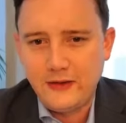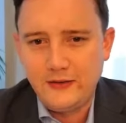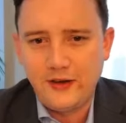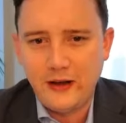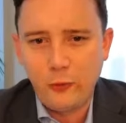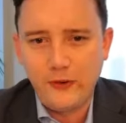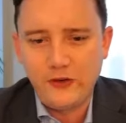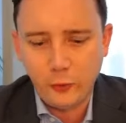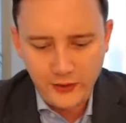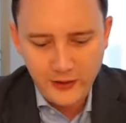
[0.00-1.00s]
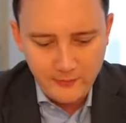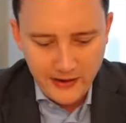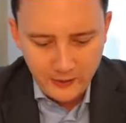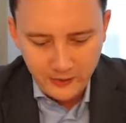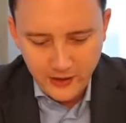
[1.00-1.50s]
Today we'll be talking
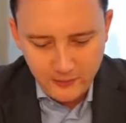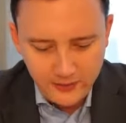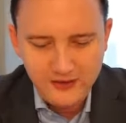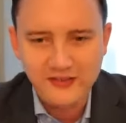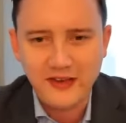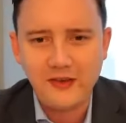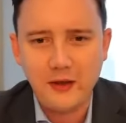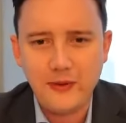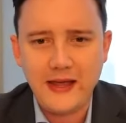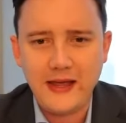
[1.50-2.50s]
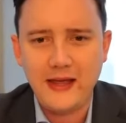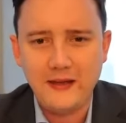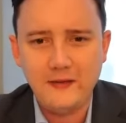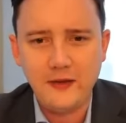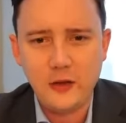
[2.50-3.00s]
about company setup here
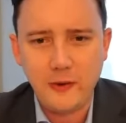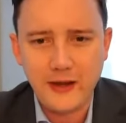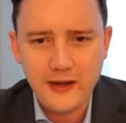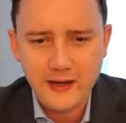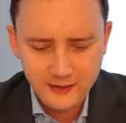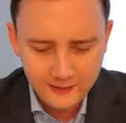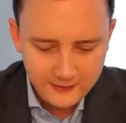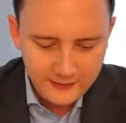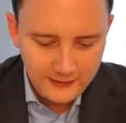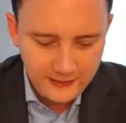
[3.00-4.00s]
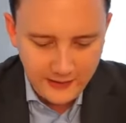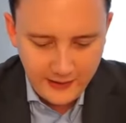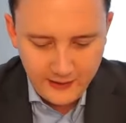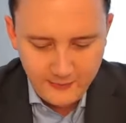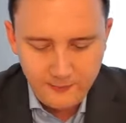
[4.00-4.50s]
in the UAE.
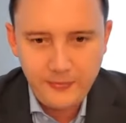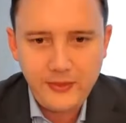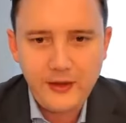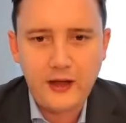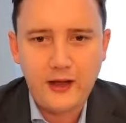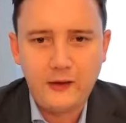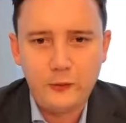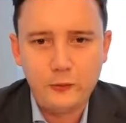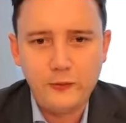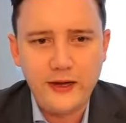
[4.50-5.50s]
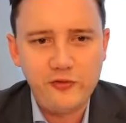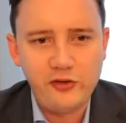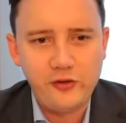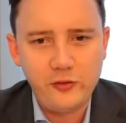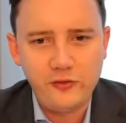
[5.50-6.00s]
Um, I'll
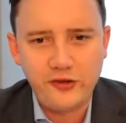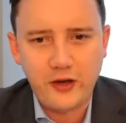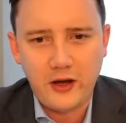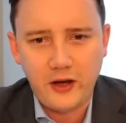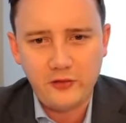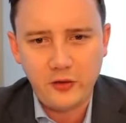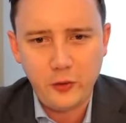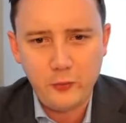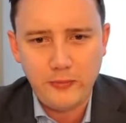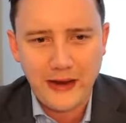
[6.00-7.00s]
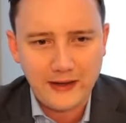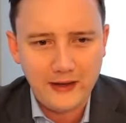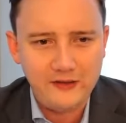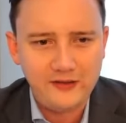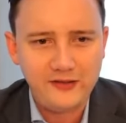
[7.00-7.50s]
introduce our two
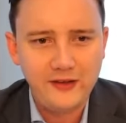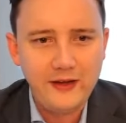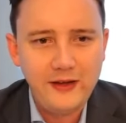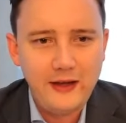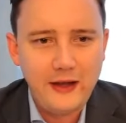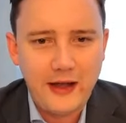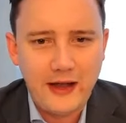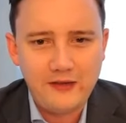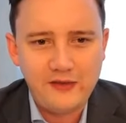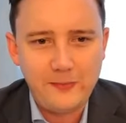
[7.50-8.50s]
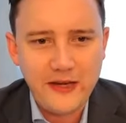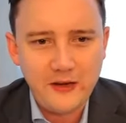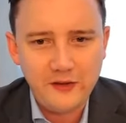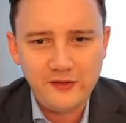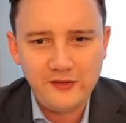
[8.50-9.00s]
panelists and
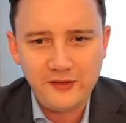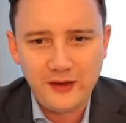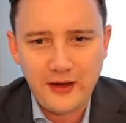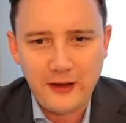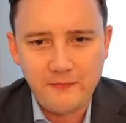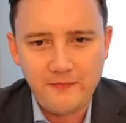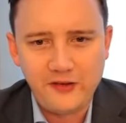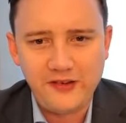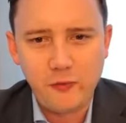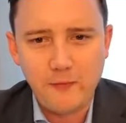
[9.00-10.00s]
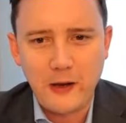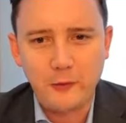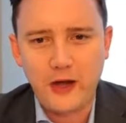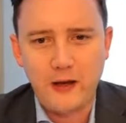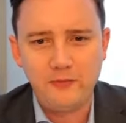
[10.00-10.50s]
speakers. Um, firstly, Ramel
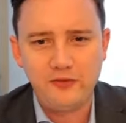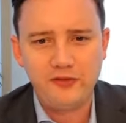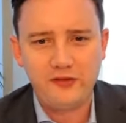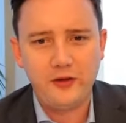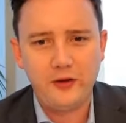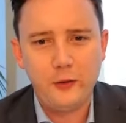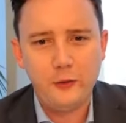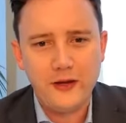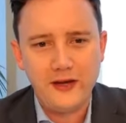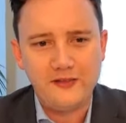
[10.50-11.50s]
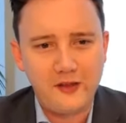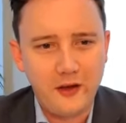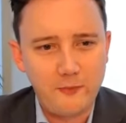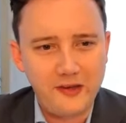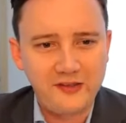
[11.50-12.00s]
Gums, who is our
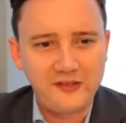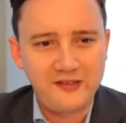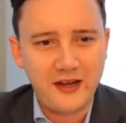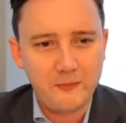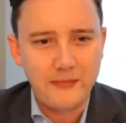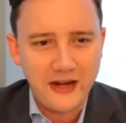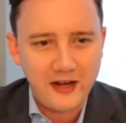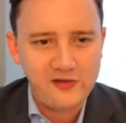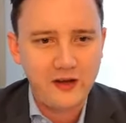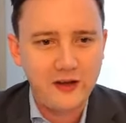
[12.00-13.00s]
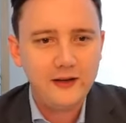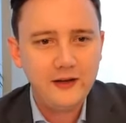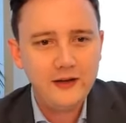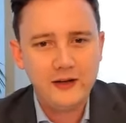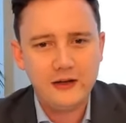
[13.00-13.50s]
business setup manager.
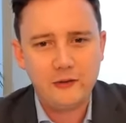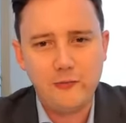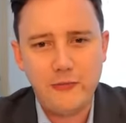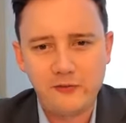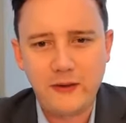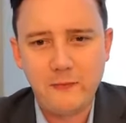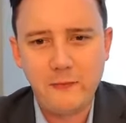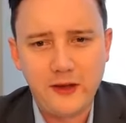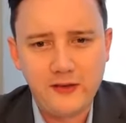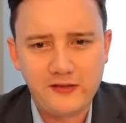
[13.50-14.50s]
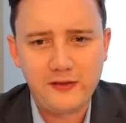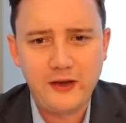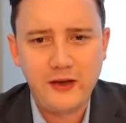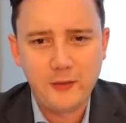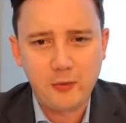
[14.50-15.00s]
Uh, Ramel's been with us
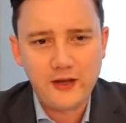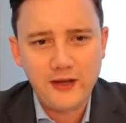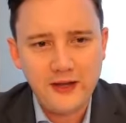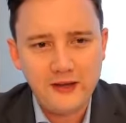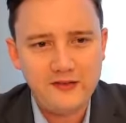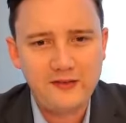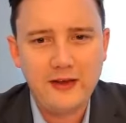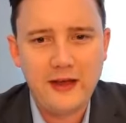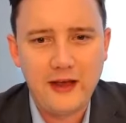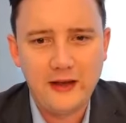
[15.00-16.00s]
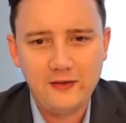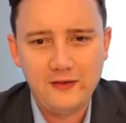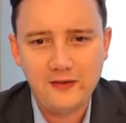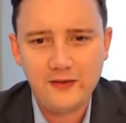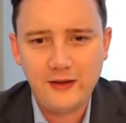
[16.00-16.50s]
a number of years and
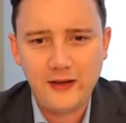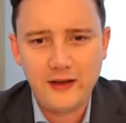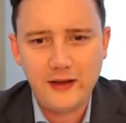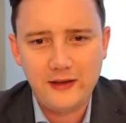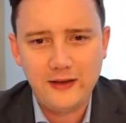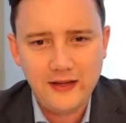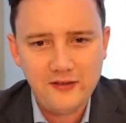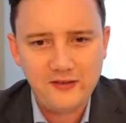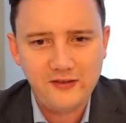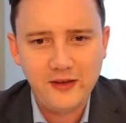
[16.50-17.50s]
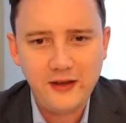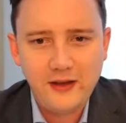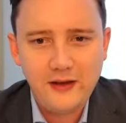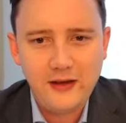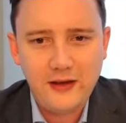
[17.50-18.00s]
uh, leads
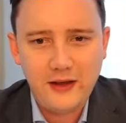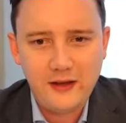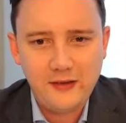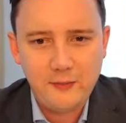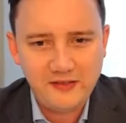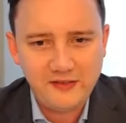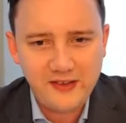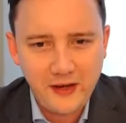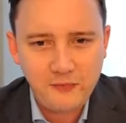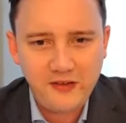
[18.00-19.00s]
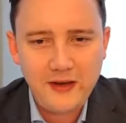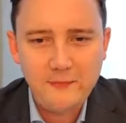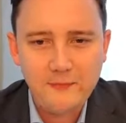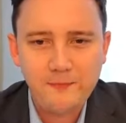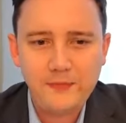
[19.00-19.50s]
uh, the business setup
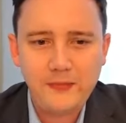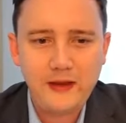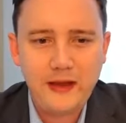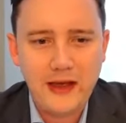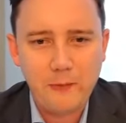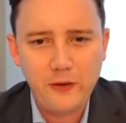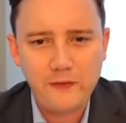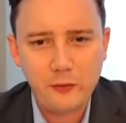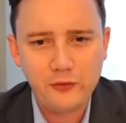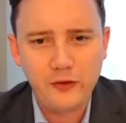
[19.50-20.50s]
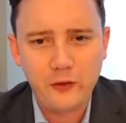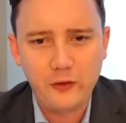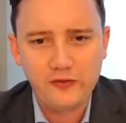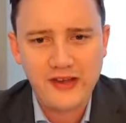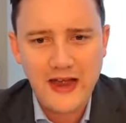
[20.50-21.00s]
team. And we've also
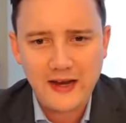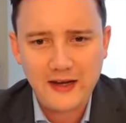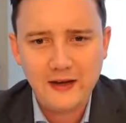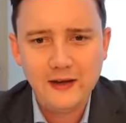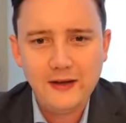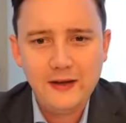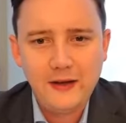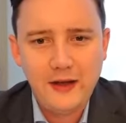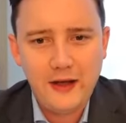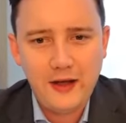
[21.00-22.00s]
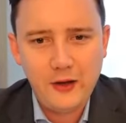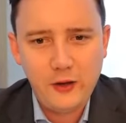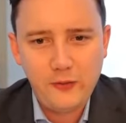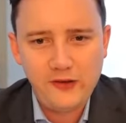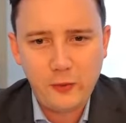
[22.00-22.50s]
got Zach, uh,
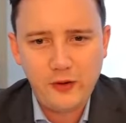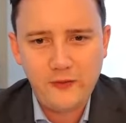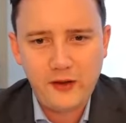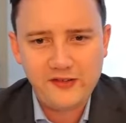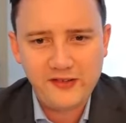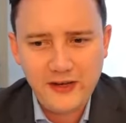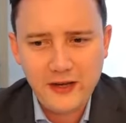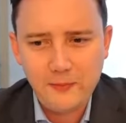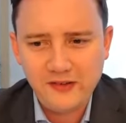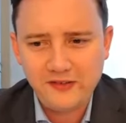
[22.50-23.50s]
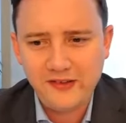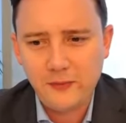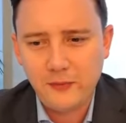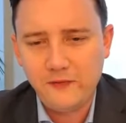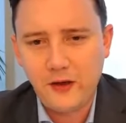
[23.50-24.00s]
who is one of our senior business
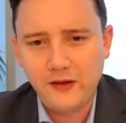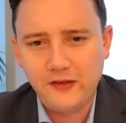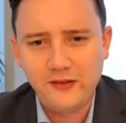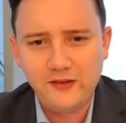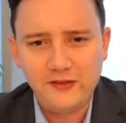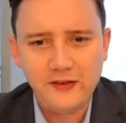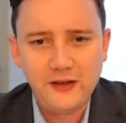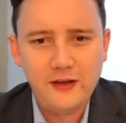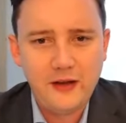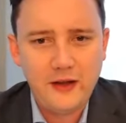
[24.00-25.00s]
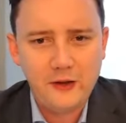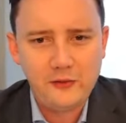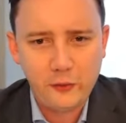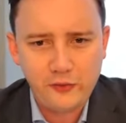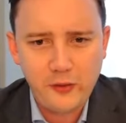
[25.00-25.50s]
setup advisors, uh, who's
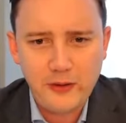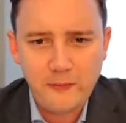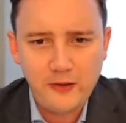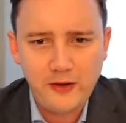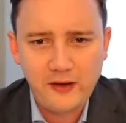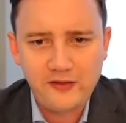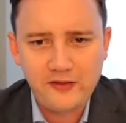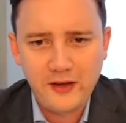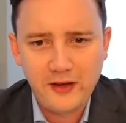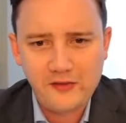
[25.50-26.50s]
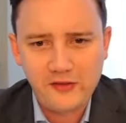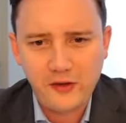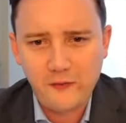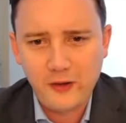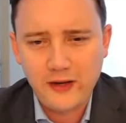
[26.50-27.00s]
also been with us uh, just
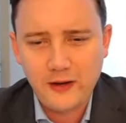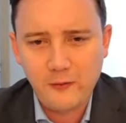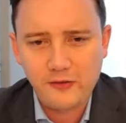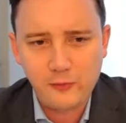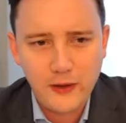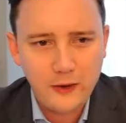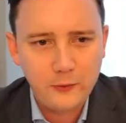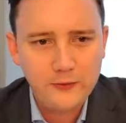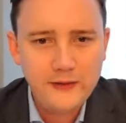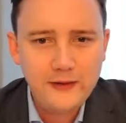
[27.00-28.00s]
over a year as well.